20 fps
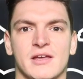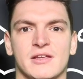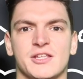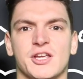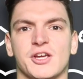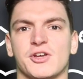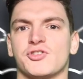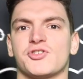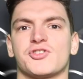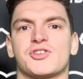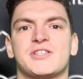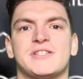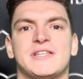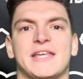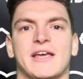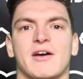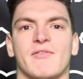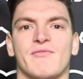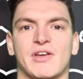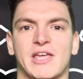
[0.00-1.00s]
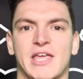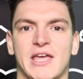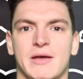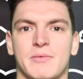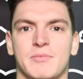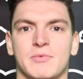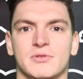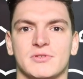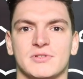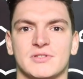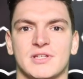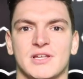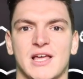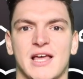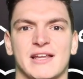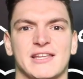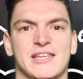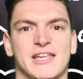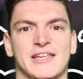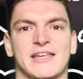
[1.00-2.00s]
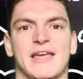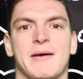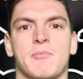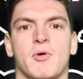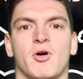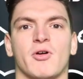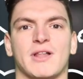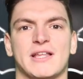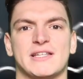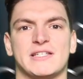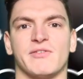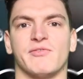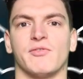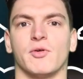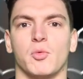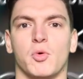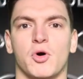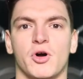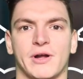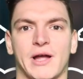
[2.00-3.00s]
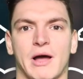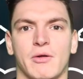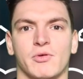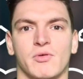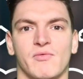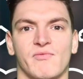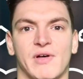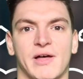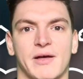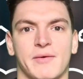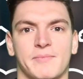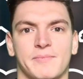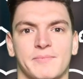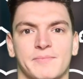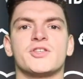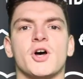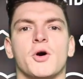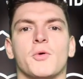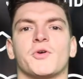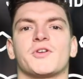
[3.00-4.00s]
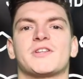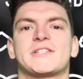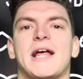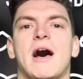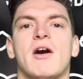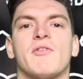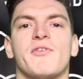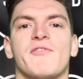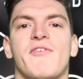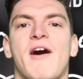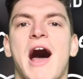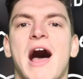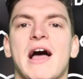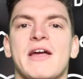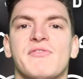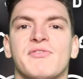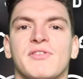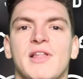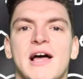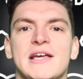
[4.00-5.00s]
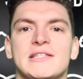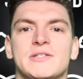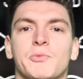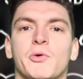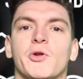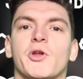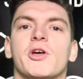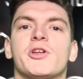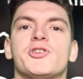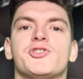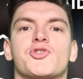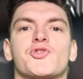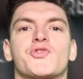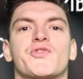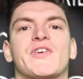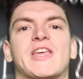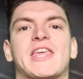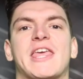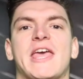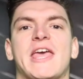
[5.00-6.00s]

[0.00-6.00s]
you can just stick on the cables and you can get more or less your full workout done there. So we're going to start off with high flies. I'm going to adjust the